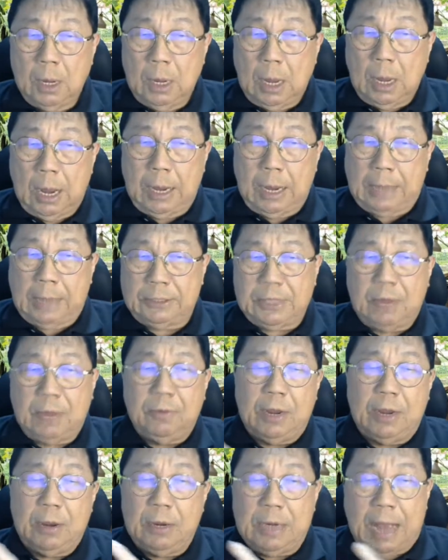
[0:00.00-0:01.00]
And I stayed
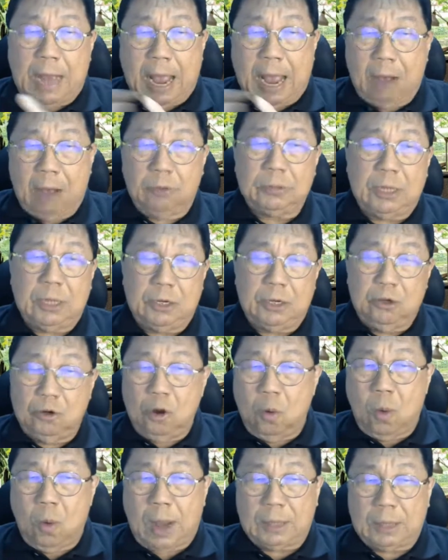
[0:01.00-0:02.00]
with him in the house, and you
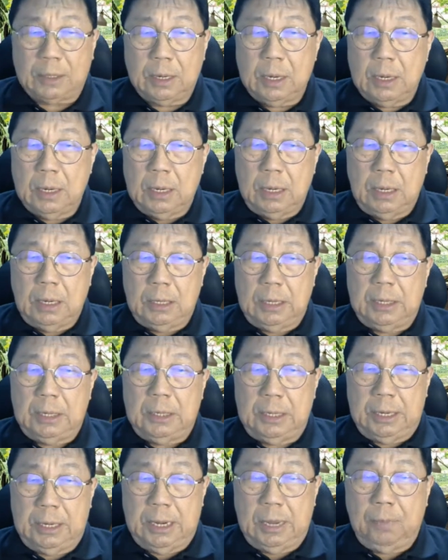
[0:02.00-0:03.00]
know what? In
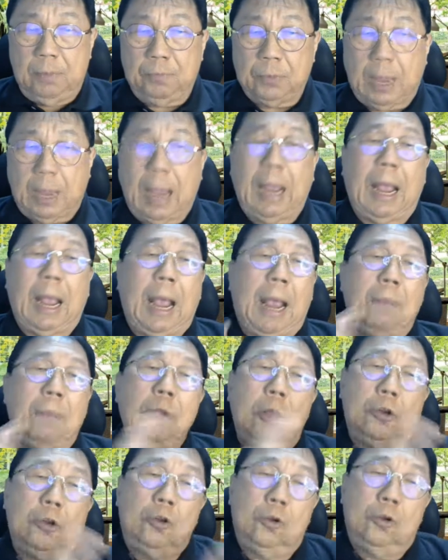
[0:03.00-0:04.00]
India, I'm
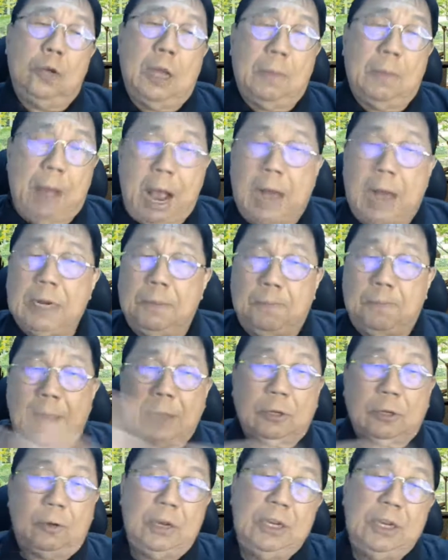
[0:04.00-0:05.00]
not sure about other parts
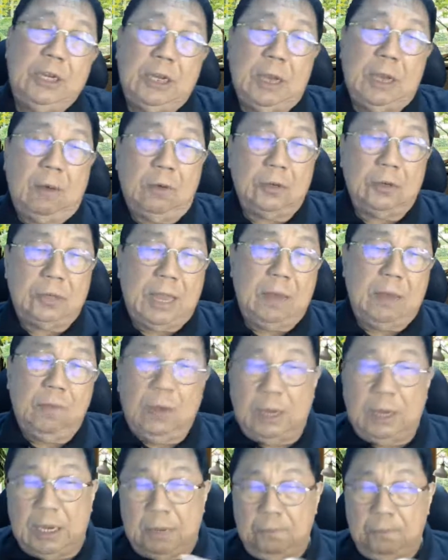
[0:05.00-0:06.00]
of India. I was staying
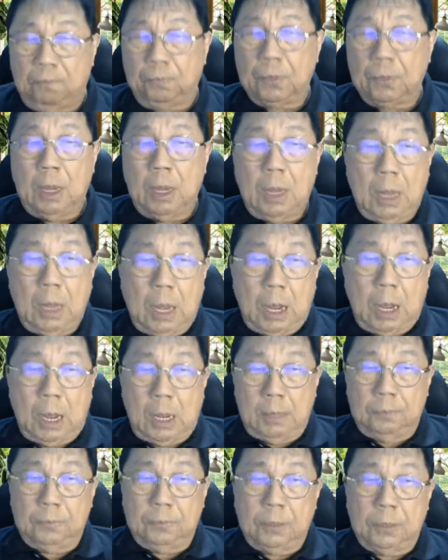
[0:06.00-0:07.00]
with him
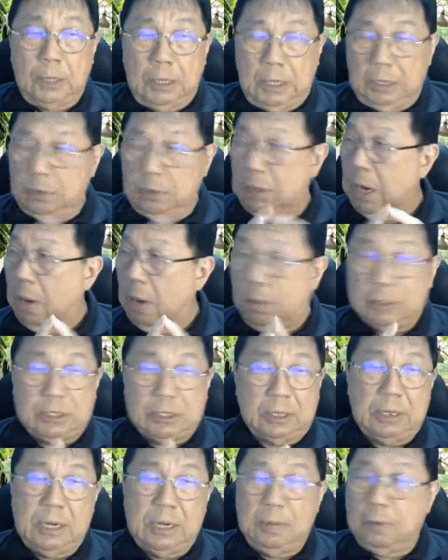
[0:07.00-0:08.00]
in, what's
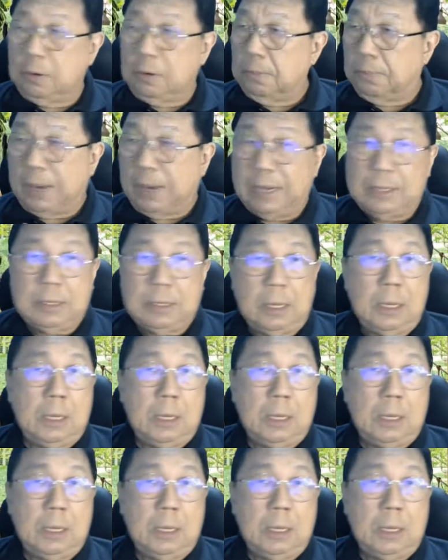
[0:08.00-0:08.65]
the name of the place?